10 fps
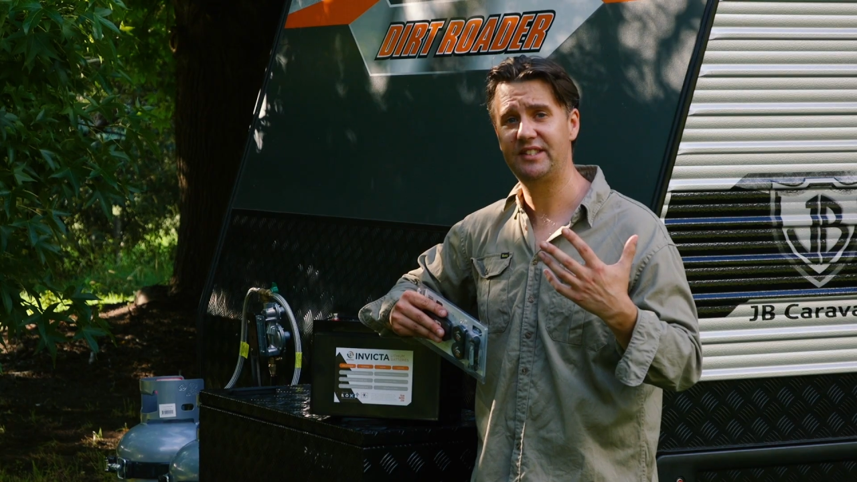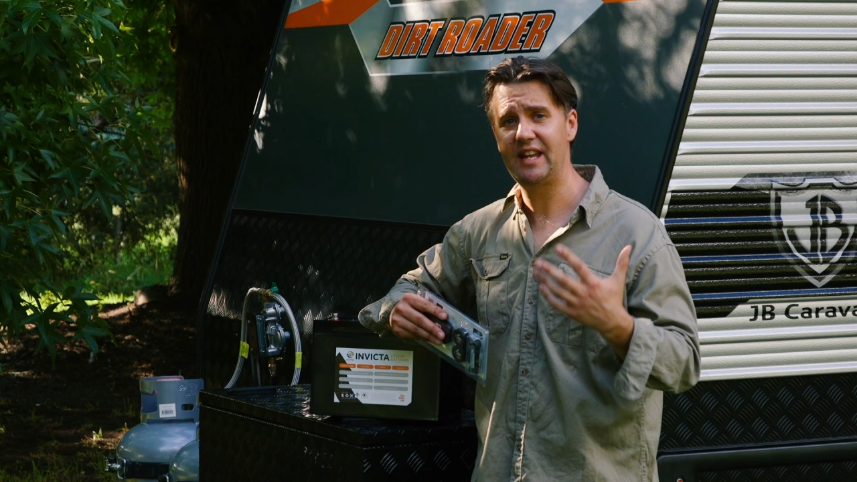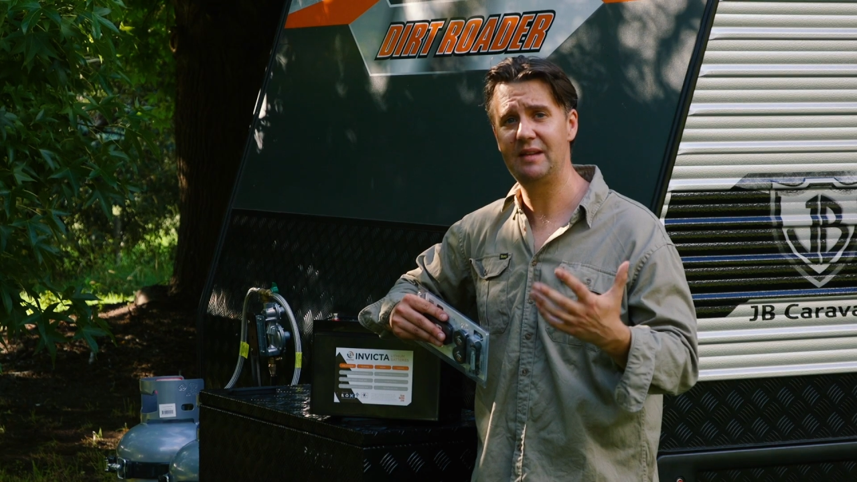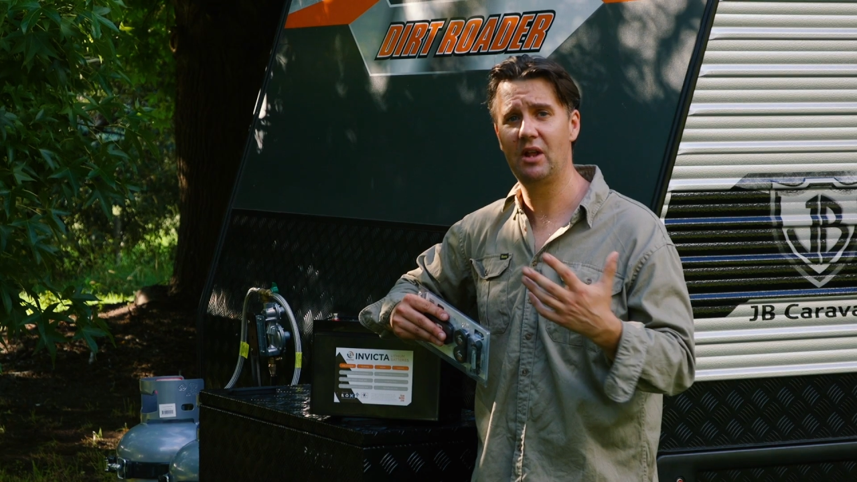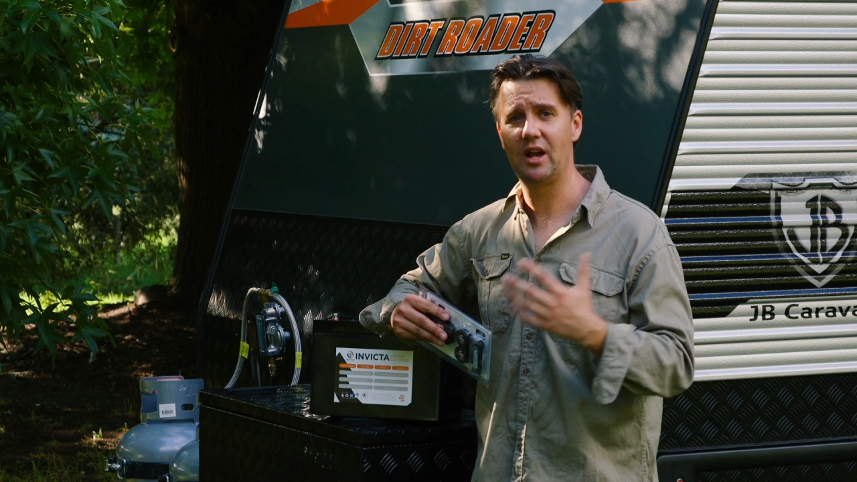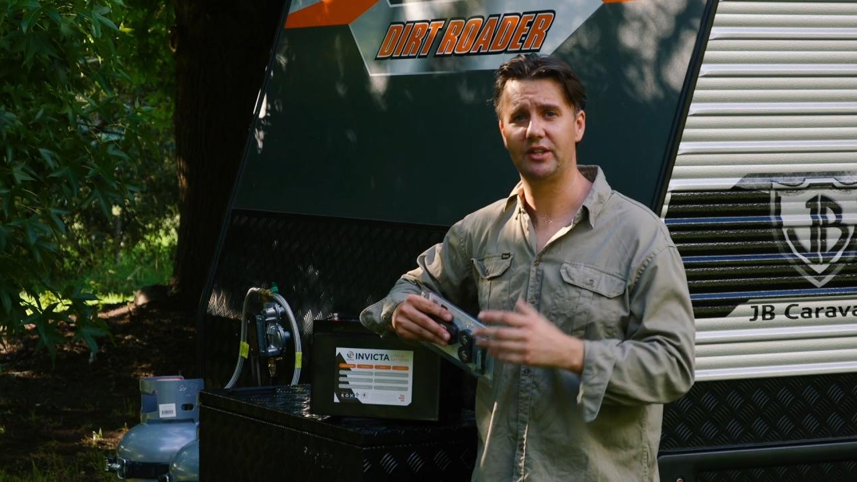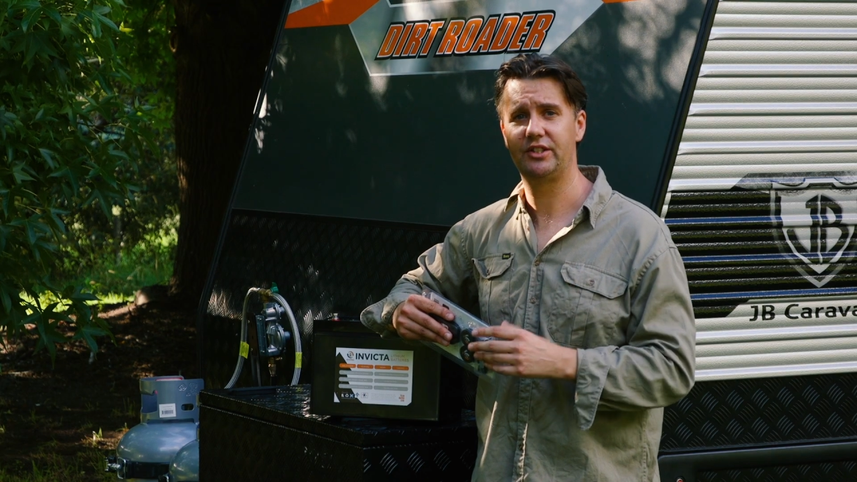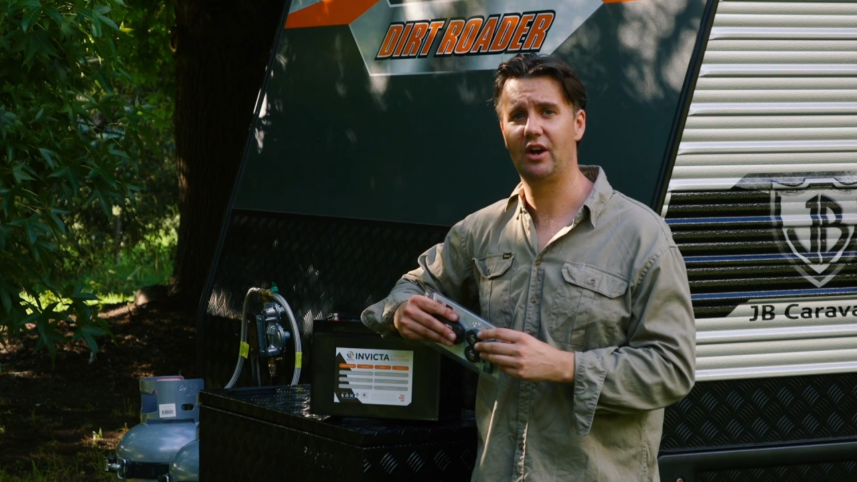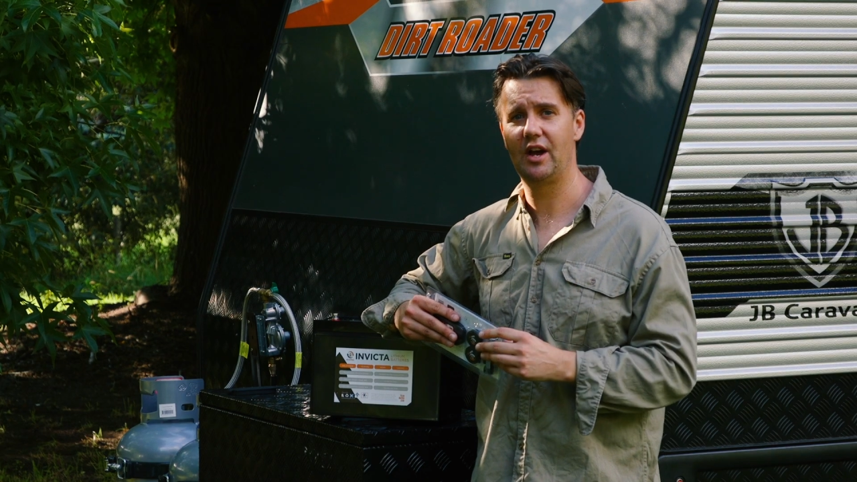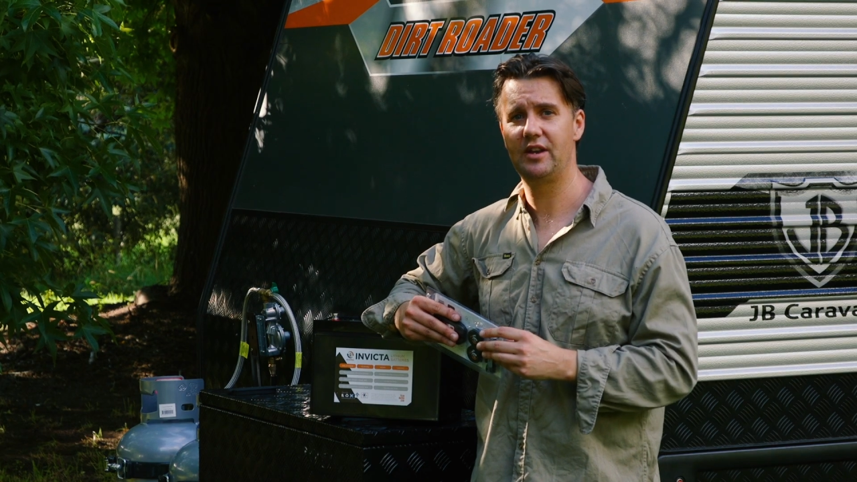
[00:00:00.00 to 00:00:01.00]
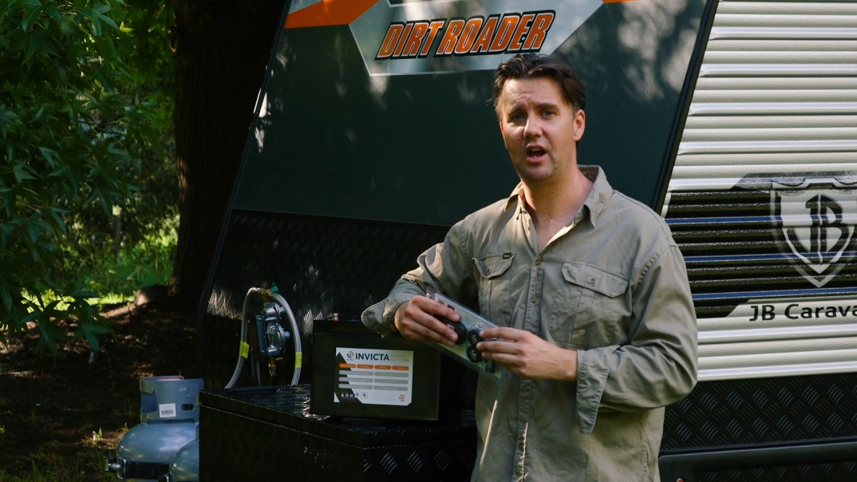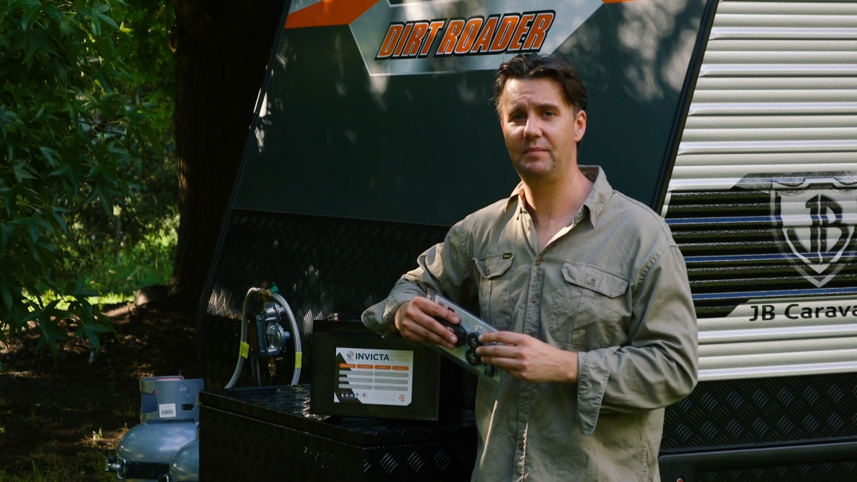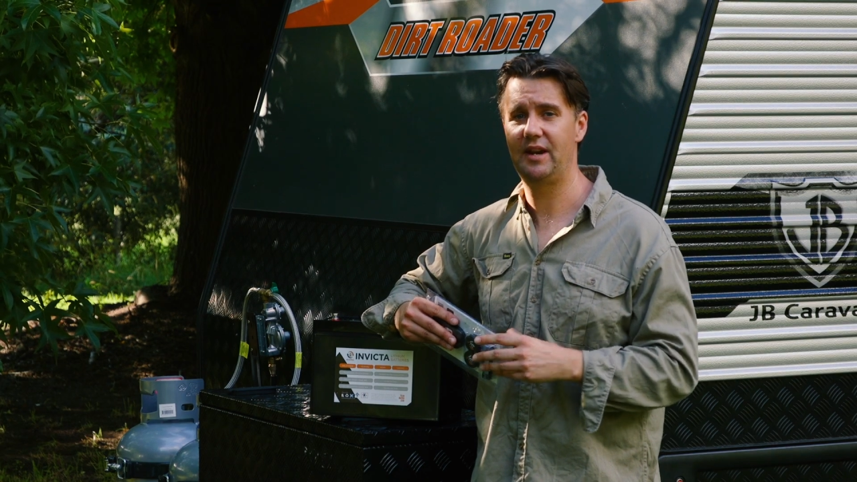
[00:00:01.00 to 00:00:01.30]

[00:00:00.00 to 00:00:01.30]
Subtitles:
seem like a side note,